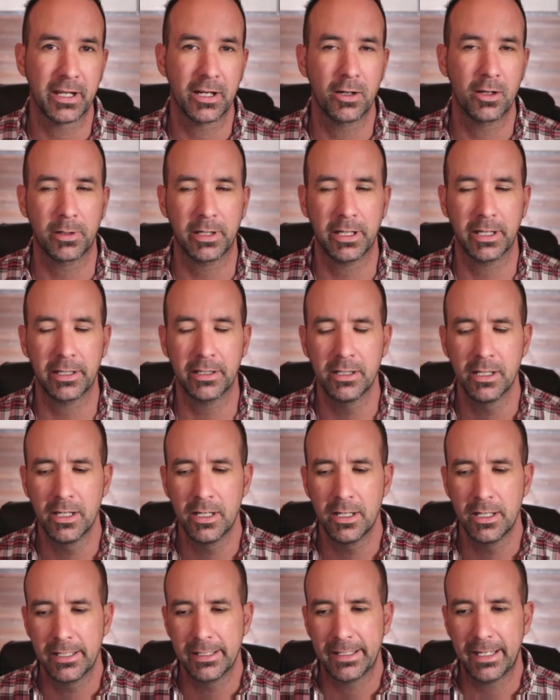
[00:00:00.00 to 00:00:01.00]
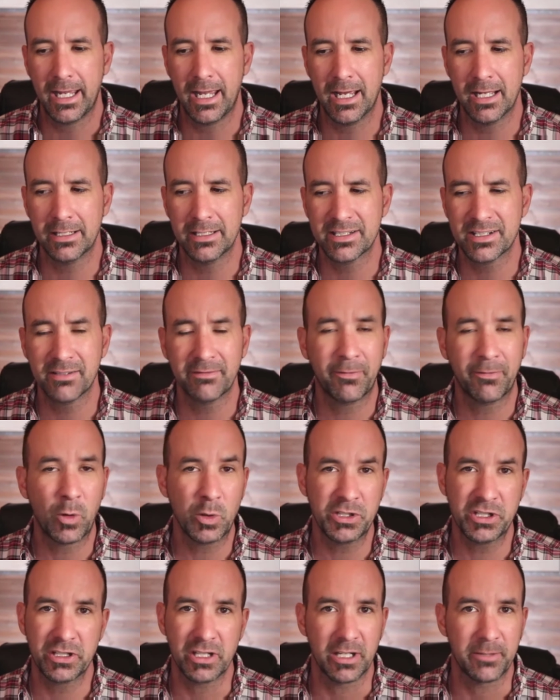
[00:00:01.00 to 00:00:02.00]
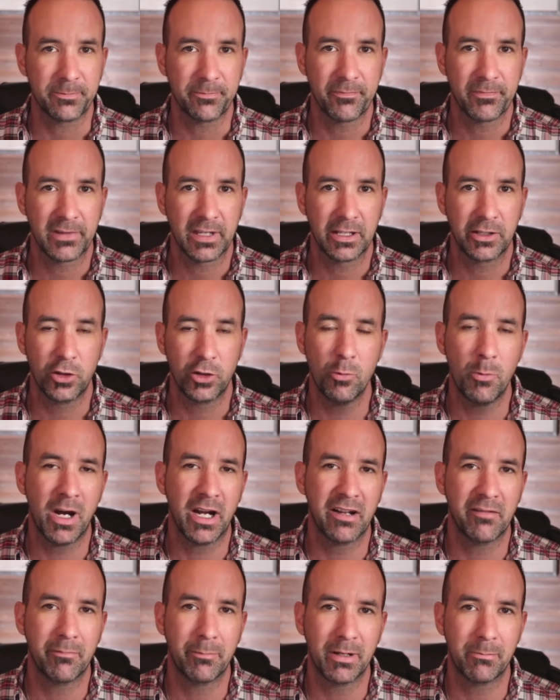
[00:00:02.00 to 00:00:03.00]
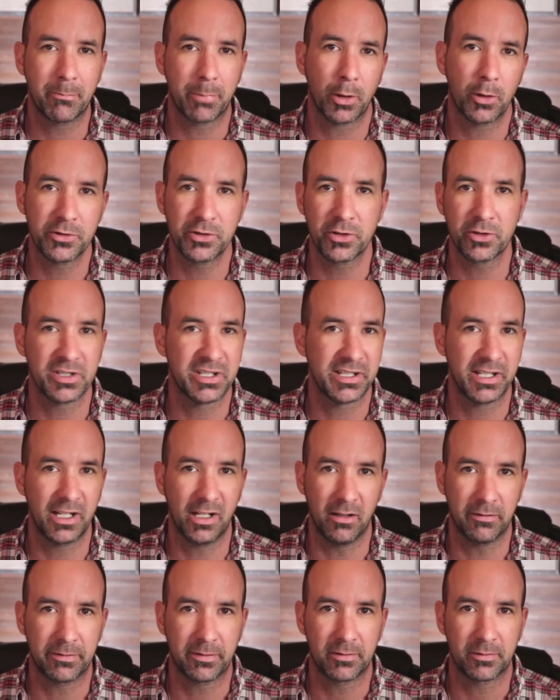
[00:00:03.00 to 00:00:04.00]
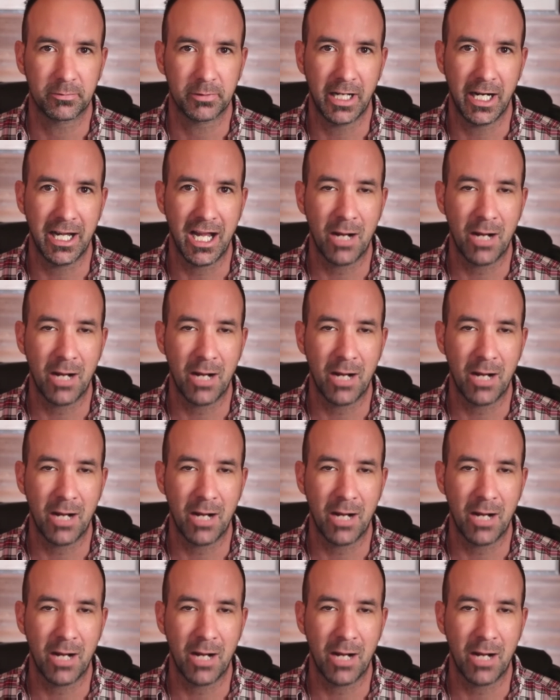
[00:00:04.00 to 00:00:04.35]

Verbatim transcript: Okay. And it's unfortunate. You might have been burned yourself, right?